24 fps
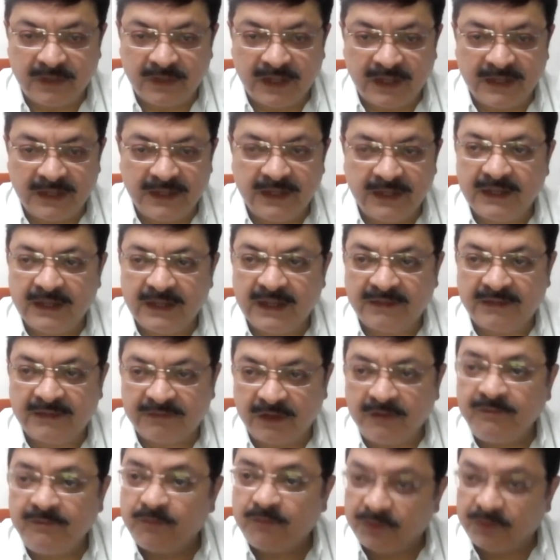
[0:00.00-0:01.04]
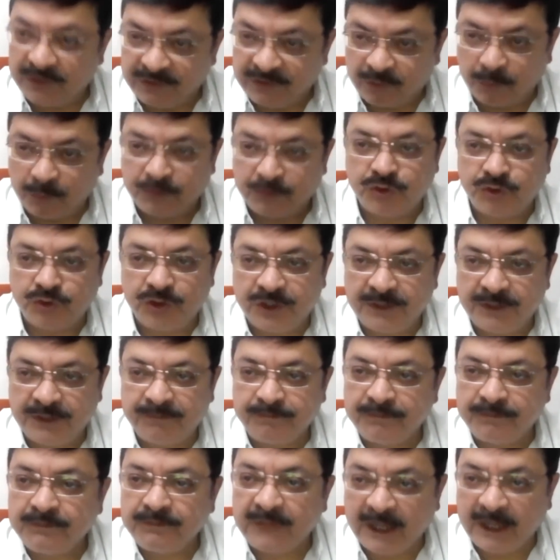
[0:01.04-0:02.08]
IASR for this opportunity.
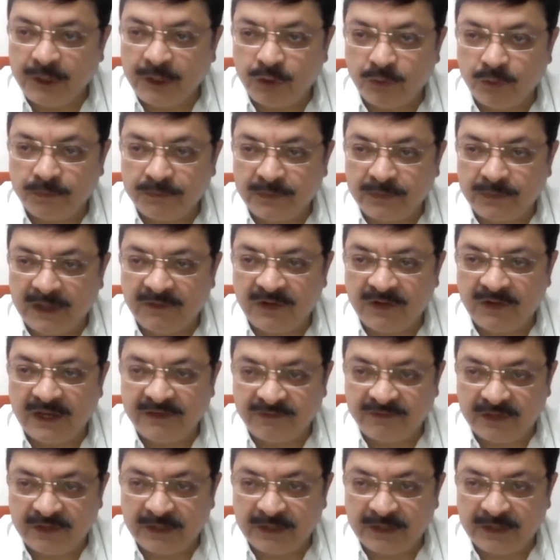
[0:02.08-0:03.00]
Thank you. Have a nice